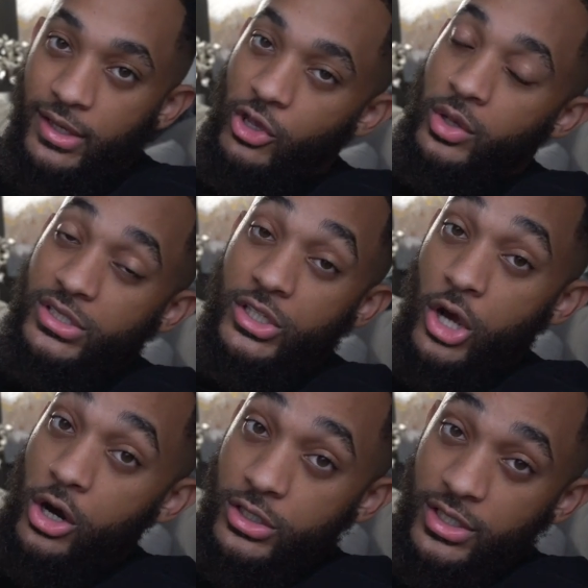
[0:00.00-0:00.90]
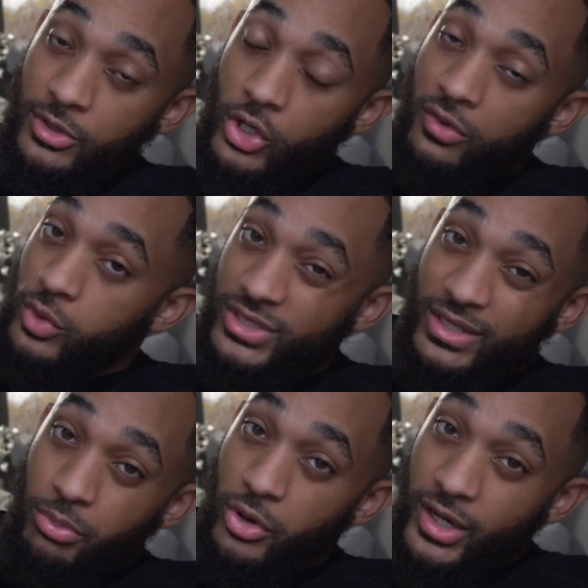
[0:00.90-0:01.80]
If y'all want to see cars, let me know. If you want to
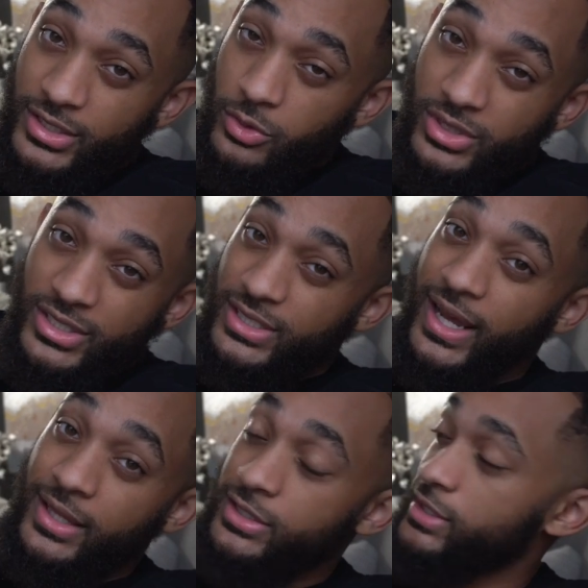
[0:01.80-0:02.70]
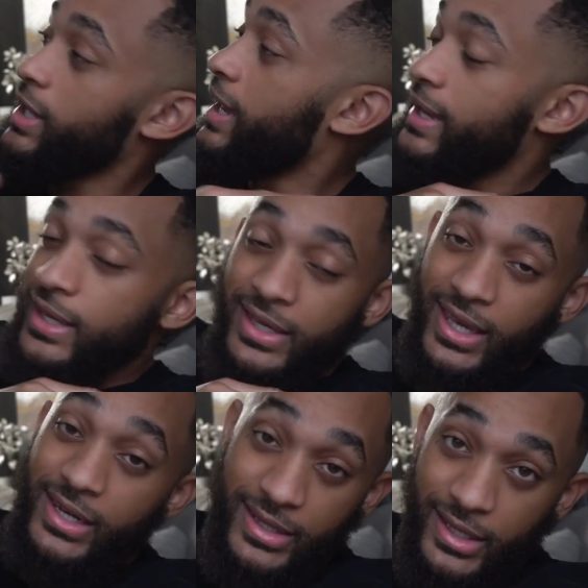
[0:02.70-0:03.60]
see pranks, you want to see challenges,
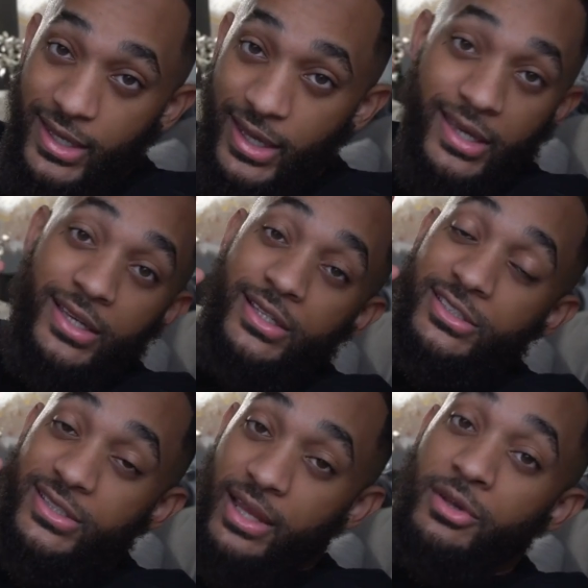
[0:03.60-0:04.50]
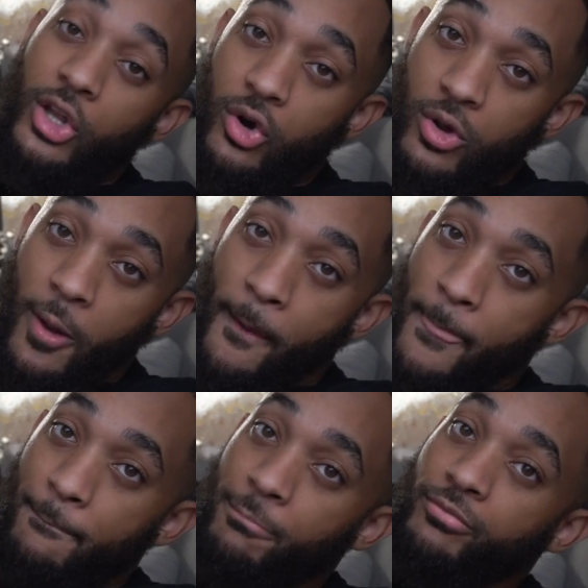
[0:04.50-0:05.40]
anything, just let me know.
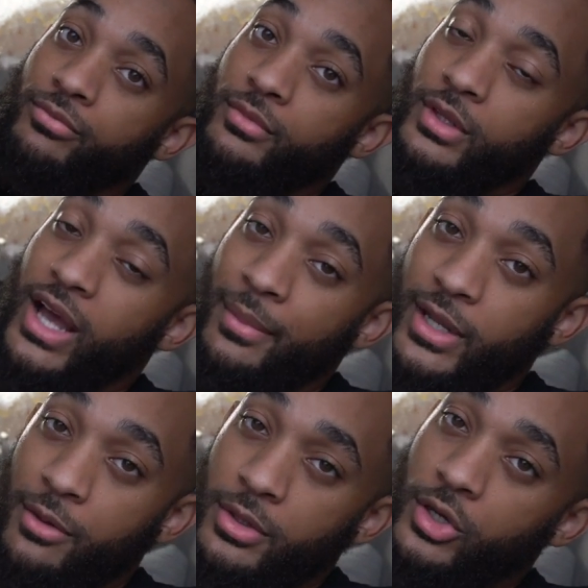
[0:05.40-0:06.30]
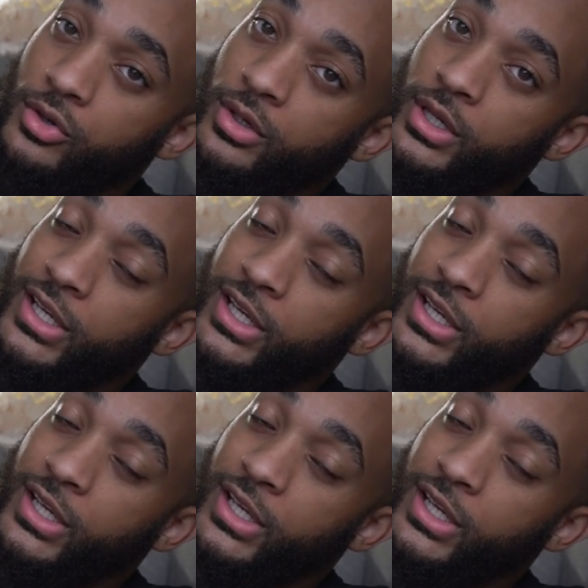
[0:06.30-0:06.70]
Comment down below.